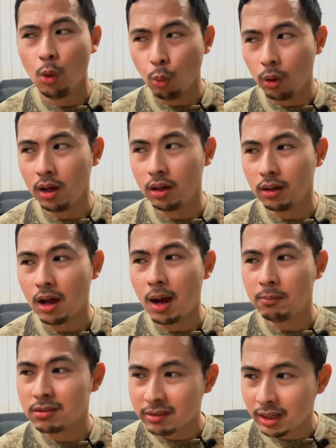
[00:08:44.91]
well,
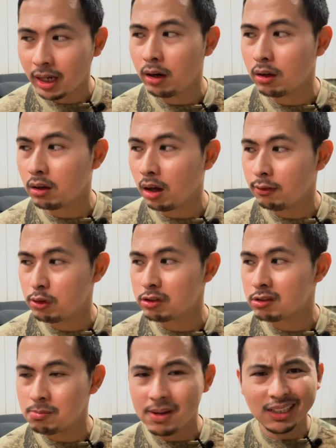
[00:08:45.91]
I'm scared of
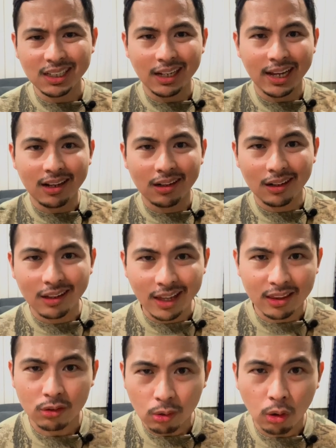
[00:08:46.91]
just smelling like
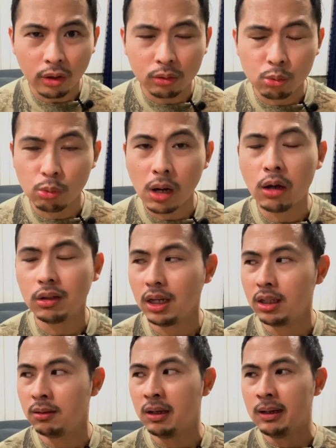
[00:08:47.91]
leather all throughout
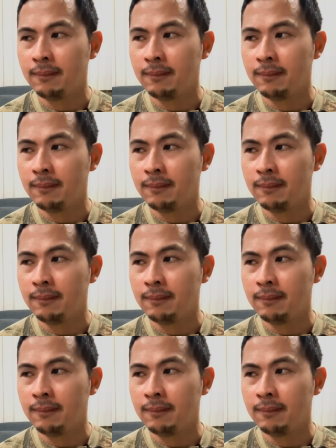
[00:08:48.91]
and